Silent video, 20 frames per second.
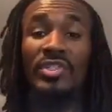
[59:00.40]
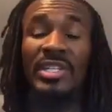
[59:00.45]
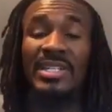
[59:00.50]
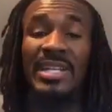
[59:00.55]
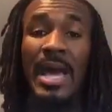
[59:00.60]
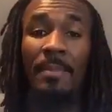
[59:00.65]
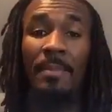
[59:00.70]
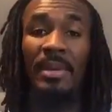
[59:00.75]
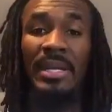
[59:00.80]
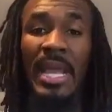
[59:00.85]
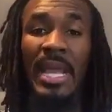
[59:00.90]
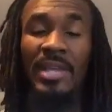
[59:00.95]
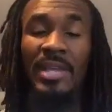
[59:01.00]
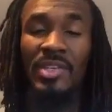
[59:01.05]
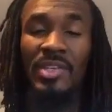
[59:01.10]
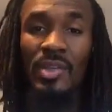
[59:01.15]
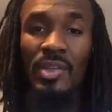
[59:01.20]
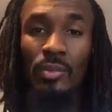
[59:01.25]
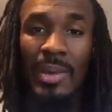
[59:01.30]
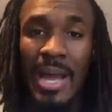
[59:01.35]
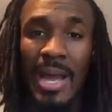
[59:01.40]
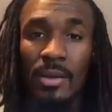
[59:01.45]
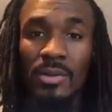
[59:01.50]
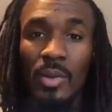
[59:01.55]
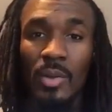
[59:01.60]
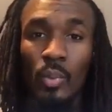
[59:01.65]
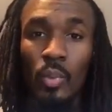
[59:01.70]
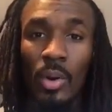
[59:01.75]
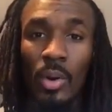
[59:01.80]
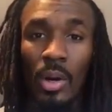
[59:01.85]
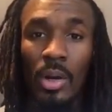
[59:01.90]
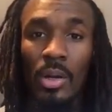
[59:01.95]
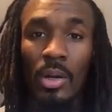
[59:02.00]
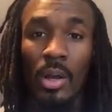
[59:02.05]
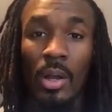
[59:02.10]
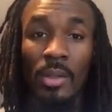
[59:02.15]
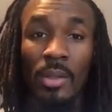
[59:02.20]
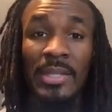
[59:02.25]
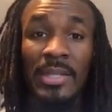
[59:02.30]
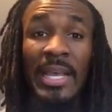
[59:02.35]
denominations around the
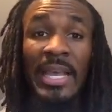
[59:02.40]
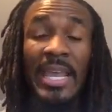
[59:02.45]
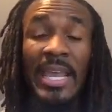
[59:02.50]
world,